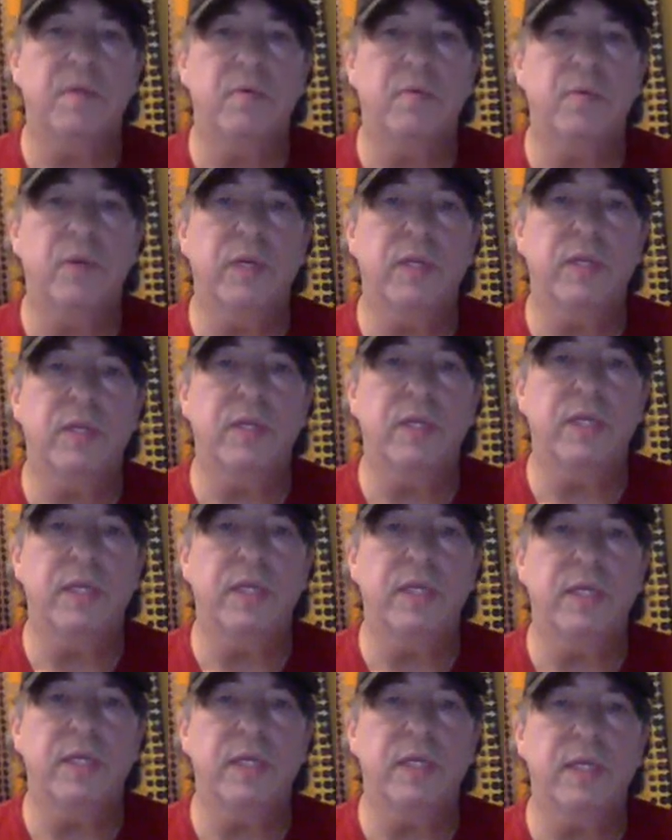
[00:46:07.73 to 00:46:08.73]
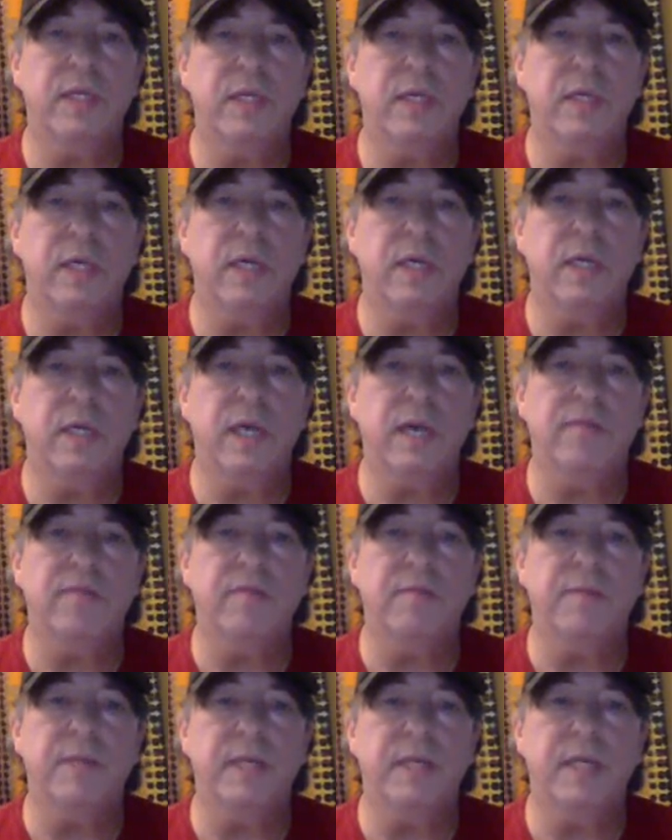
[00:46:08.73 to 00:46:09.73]
with the
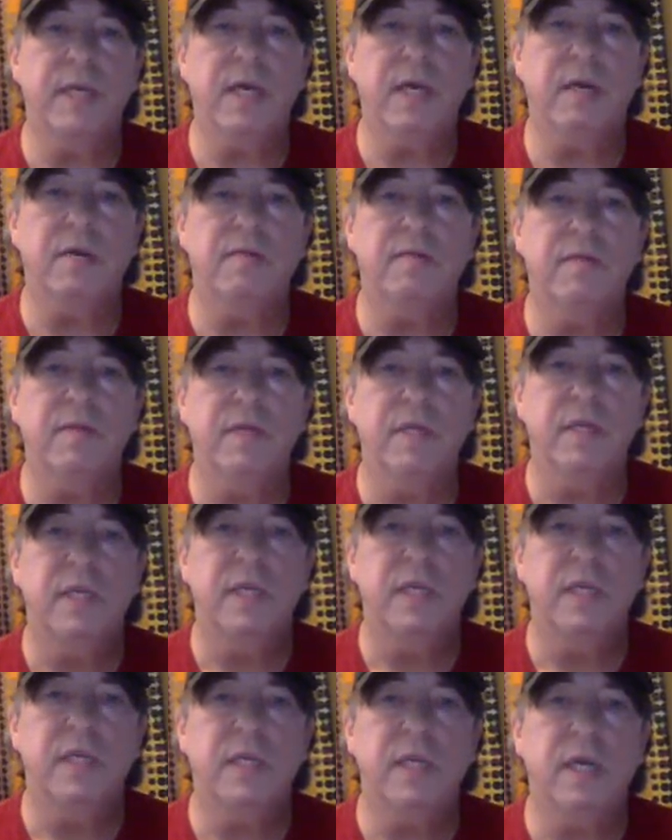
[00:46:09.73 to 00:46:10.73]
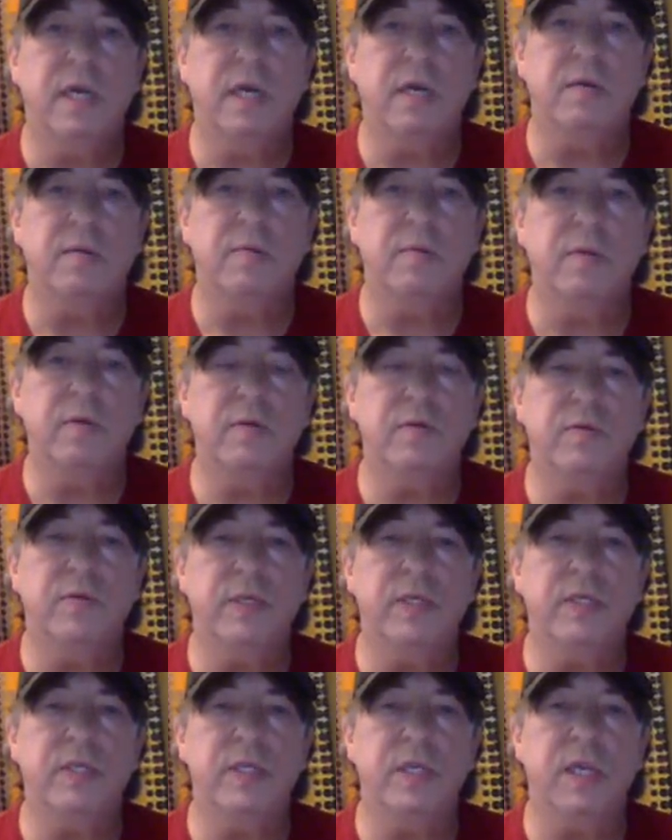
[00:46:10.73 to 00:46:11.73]
government of. It was
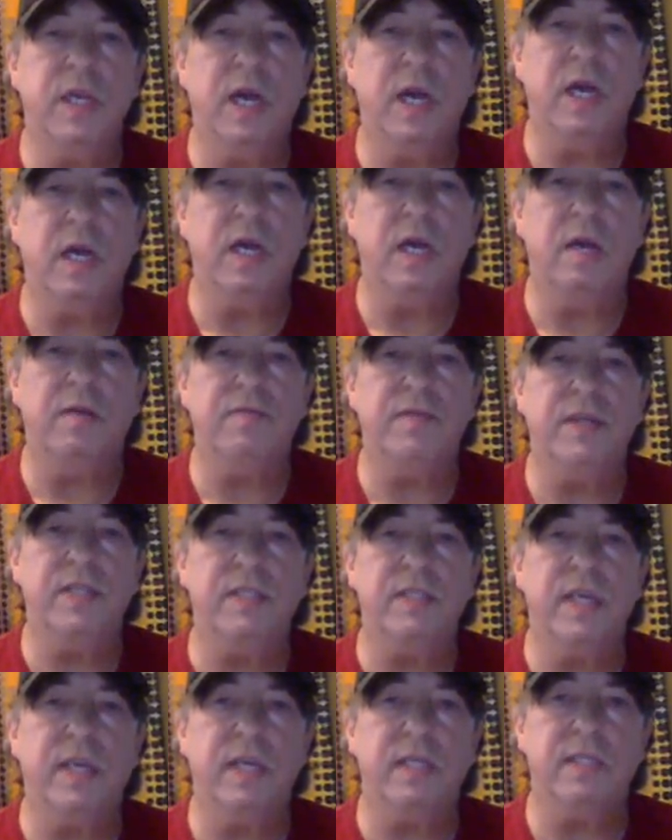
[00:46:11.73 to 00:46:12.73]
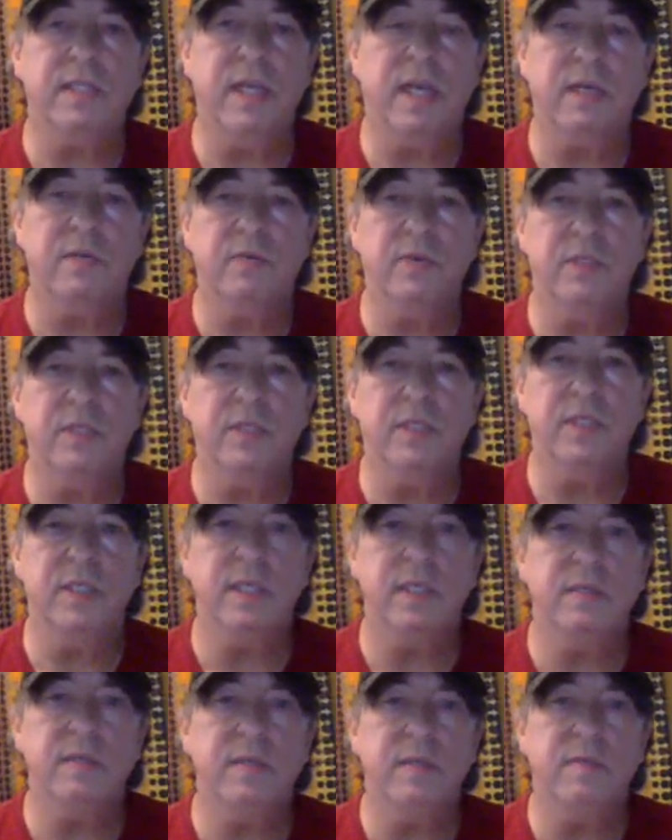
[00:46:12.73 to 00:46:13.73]
originally Hafez al-Assad was
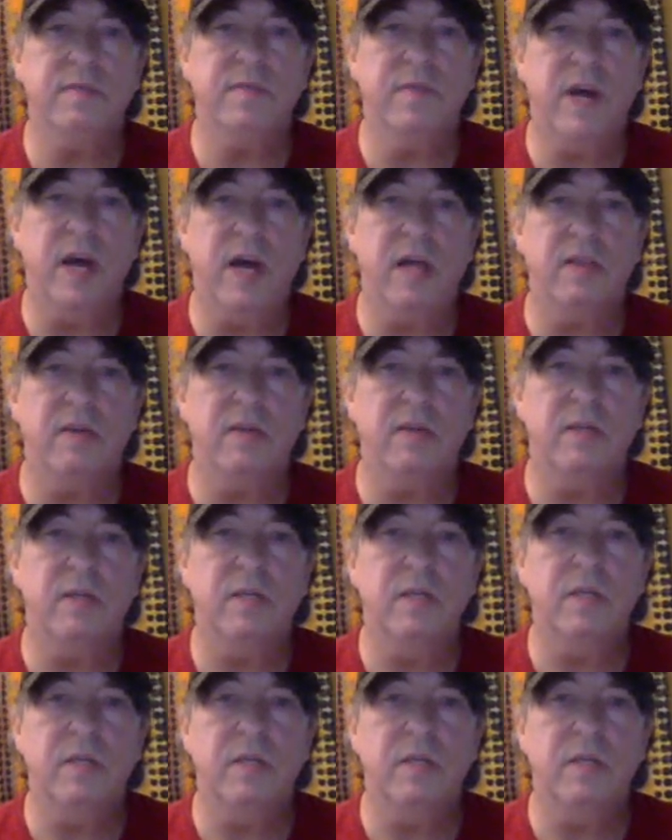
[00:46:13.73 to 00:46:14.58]
the father